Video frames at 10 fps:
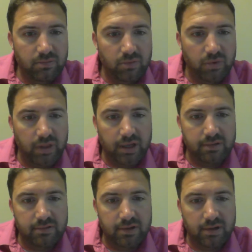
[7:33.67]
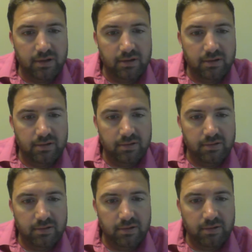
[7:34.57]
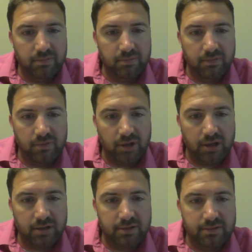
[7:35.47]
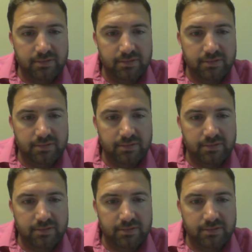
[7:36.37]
without not gonna